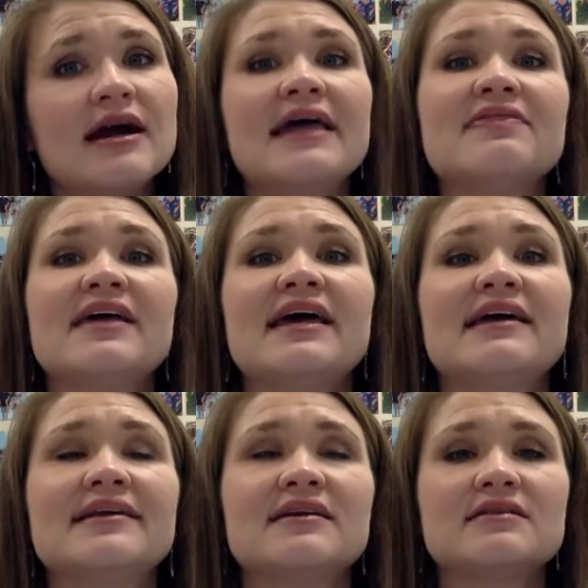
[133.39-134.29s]
and
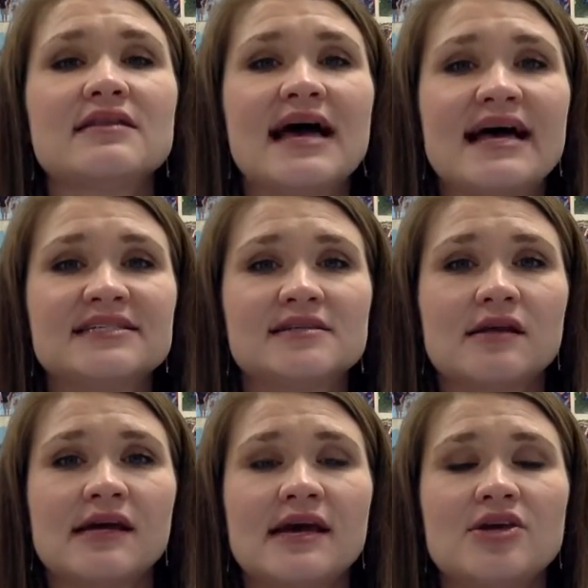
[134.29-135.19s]
then lastly,